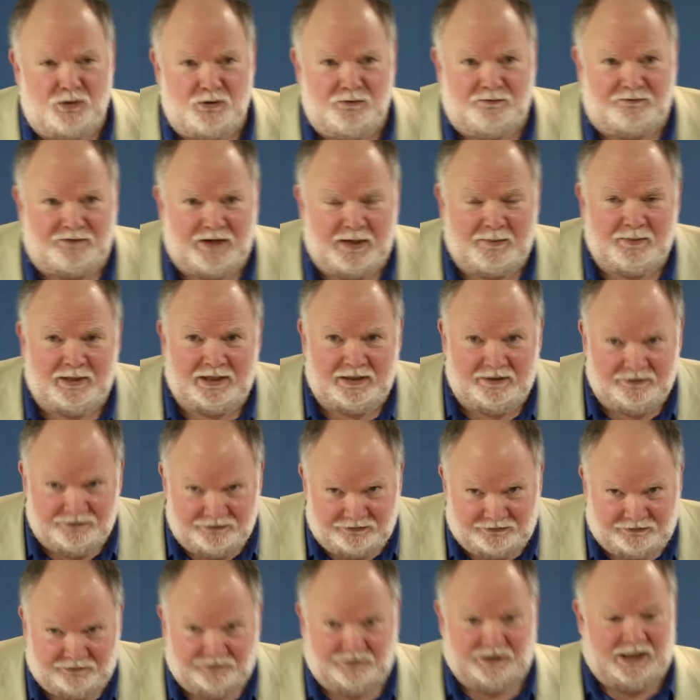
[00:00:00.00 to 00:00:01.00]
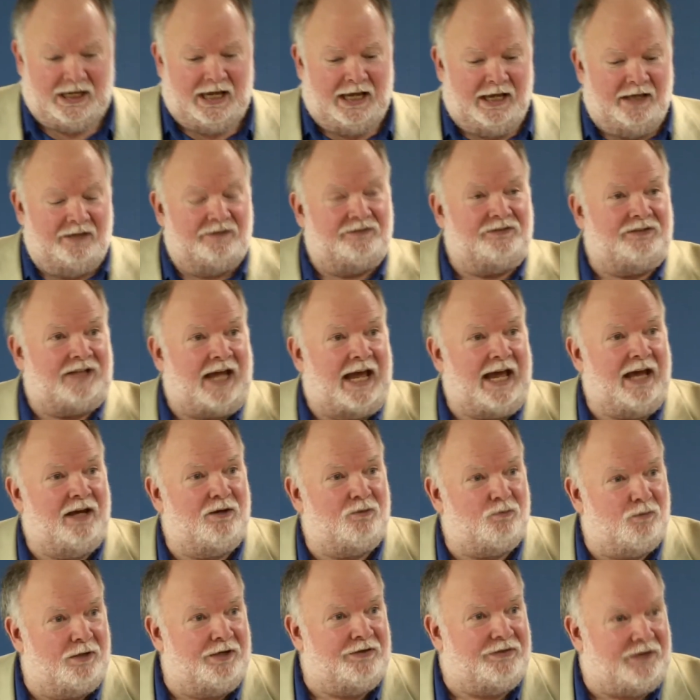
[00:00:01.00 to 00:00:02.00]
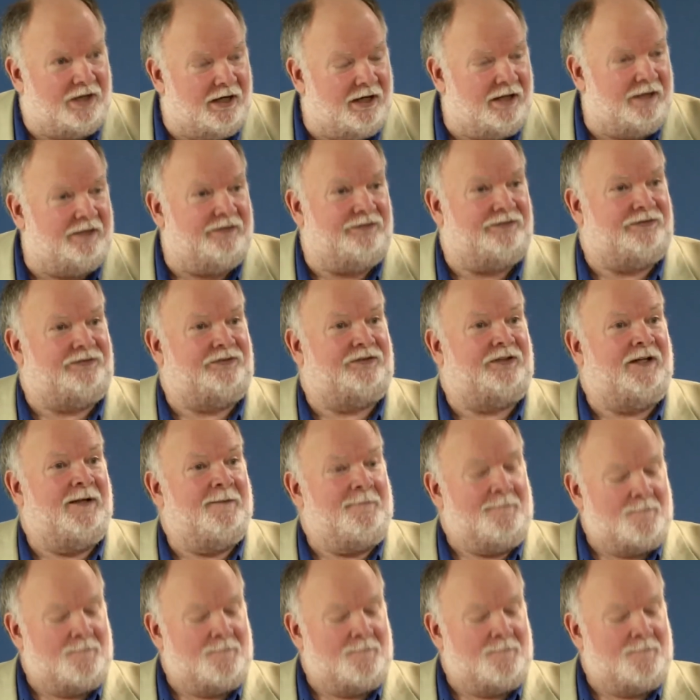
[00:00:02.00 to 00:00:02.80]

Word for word: feminists stand with us